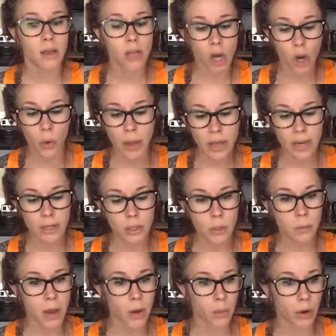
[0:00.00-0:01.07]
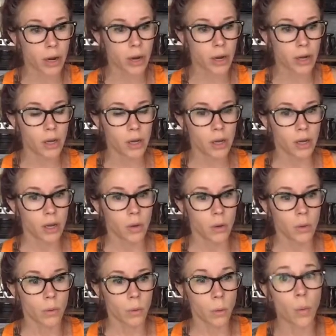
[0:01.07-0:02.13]
go in and do my work
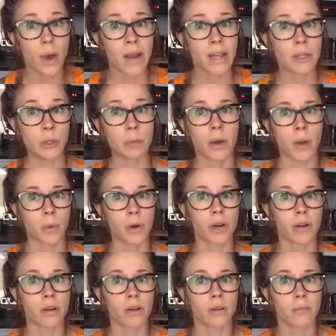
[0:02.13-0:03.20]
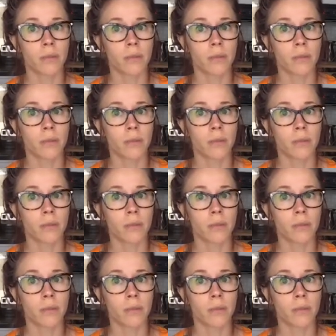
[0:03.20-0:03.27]
when I do my work.